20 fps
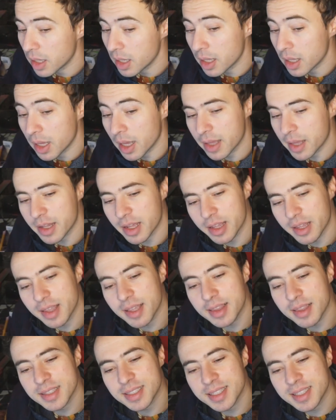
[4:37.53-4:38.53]
And I
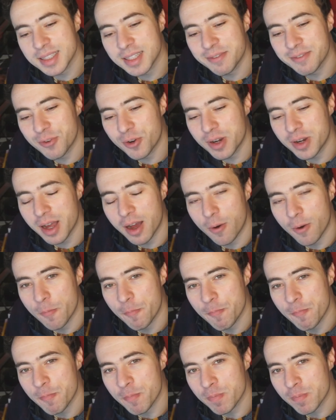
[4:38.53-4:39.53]
think this is it for now.
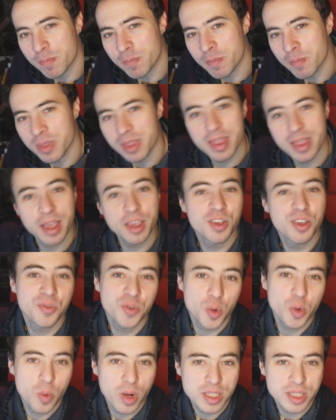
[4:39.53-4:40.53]
Mm, thank you
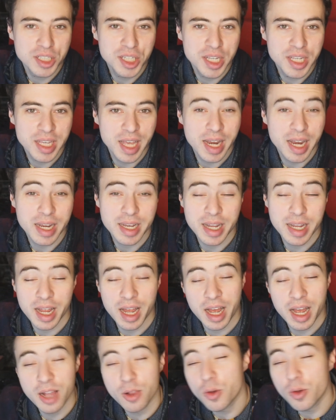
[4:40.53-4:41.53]
for watching, and
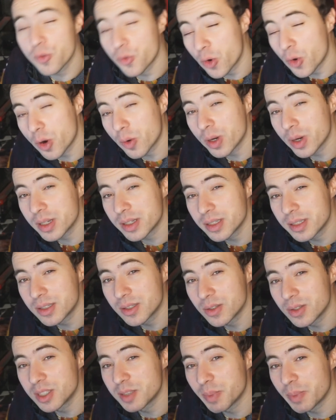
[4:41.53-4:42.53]
I look forward
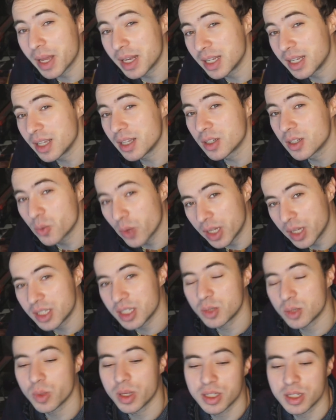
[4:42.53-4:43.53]
to spending
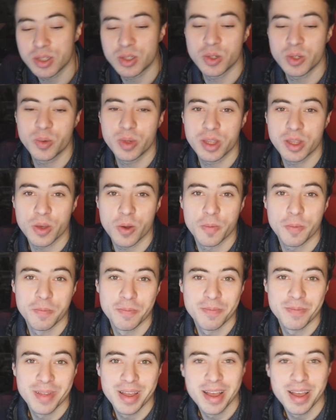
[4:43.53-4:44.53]
2022 with you.
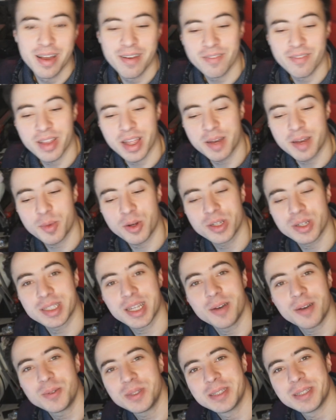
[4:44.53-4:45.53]
Vladimir is
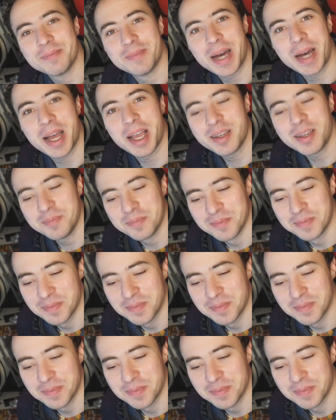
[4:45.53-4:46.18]
out. Bye.